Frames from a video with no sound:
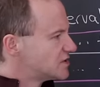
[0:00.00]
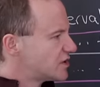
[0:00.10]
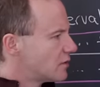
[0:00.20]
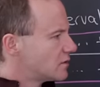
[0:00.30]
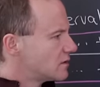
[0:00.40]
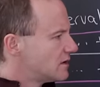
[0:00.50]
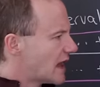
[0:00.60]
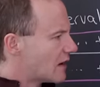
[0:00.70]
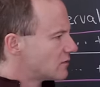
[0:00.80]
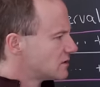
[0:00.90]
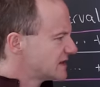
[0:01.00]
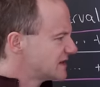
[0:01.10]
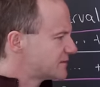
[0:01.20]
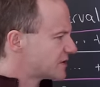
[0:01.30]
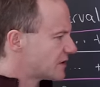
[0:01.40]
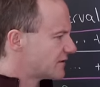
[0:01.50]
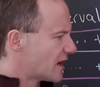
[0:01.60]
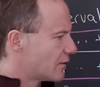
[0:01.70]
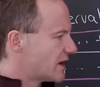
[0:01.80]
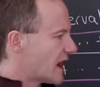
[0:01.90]
So now let's observe
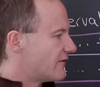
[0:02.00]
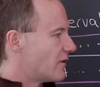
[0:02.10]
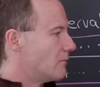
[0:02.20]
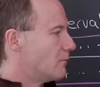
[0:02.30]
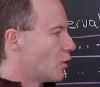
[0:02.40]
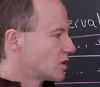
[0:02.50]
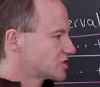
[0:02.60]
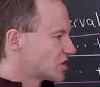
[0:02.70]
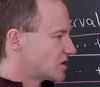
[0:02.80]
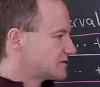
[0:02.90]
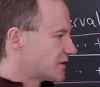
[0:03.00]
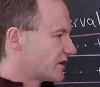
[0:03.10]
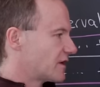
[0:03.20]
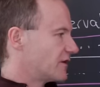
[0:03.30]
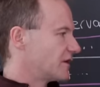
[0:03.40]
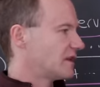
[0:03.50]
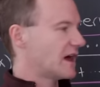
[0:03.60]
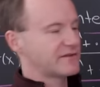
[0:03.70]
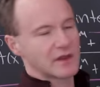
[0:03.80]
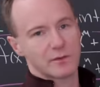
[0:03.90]
that we have more terms over here on the
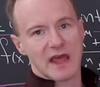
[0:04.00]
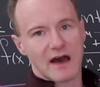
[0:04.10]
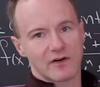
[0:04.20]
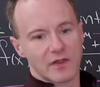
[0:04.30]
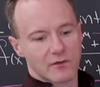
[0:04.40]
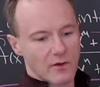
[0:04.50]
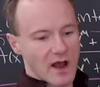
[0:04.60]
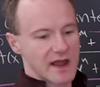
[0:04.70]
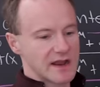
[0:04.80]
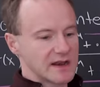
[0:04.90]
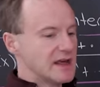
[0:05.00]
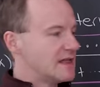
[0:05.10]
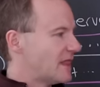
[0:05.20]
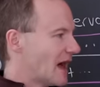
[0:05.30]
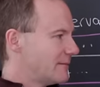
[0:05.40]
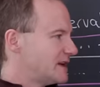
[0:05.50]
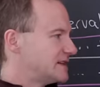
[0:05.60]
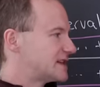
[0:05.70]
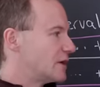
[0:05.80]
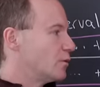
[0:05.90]
left than we have on the right. That
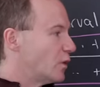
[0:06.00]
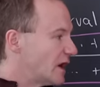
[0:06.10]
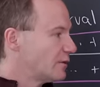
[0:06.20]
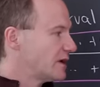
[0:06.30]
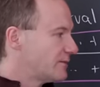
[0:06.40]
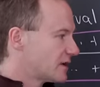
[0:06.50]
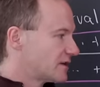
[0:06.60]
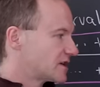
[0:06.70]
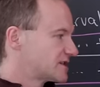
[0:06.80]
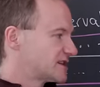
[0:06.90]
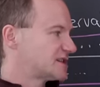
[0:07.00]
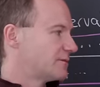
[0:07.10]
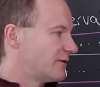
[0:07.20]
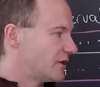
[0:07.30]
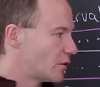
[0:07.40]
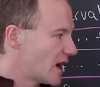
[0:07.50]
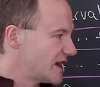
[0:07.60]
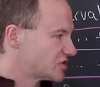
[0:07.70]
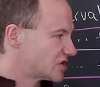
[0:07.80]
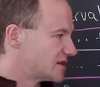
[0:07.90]
means that when we build our system of
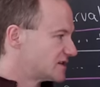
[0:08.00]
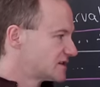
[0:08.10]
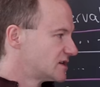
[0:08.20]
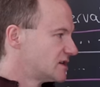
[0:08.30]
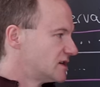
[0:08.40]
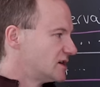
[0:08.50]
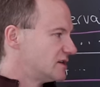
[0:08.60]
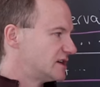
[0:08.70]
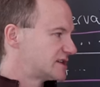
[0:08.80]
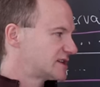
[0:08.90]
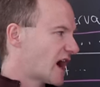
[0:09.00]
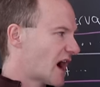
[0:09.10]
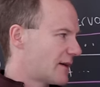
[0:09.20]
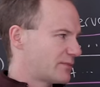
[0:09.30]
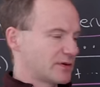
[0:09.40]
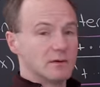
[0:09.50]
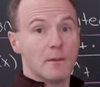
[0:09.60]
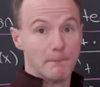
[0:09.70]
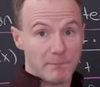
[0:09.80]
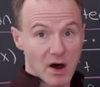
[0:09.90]
equations, the top
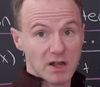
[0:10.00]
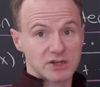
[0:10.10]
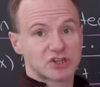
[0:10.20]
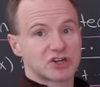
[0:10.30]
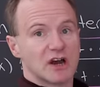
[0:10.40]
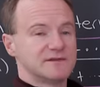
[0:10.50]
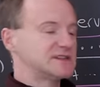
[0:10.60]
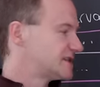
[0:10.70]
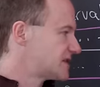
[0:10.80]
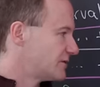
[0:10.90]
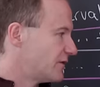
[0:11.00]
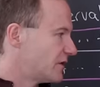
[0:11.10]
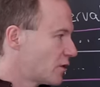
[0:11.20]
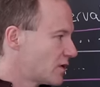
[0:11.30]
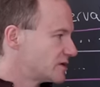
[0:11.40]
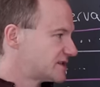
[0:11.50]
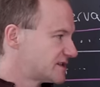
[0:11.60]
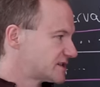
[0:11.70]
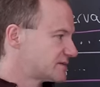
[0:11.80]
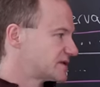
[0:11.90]
bunch of system of
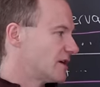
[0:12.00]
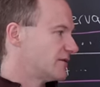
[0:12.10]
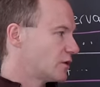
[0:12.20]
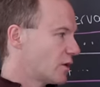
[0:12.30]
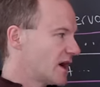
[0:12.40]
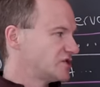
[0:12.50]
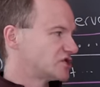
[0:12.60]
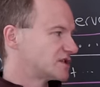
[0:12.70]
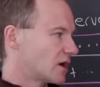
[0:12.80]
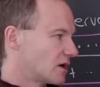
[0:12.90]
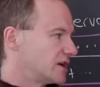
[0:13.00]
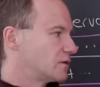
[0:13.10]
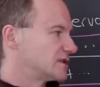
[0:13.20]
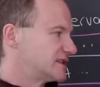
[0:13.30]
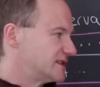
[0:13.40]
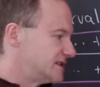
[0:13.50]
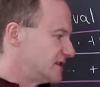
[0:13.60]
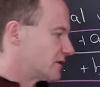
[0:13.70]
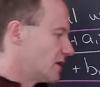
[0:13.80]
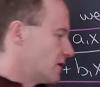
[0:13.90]
systems of equations are equal to
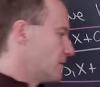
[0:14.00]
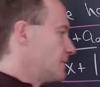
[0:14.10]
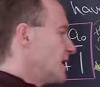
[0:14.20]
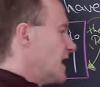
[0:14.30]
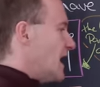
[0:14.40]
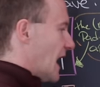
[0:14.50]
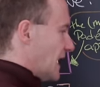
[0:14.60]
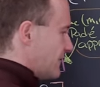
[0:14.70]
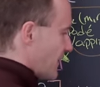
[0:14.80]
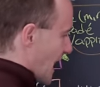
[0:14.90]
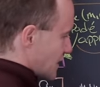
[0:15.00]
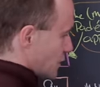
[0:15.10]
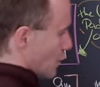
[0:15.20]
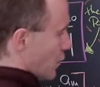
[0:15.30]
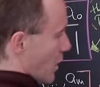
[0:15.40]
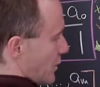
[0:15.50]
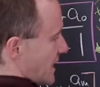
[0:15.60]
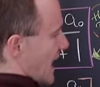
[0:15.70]
zero. And in fact, what we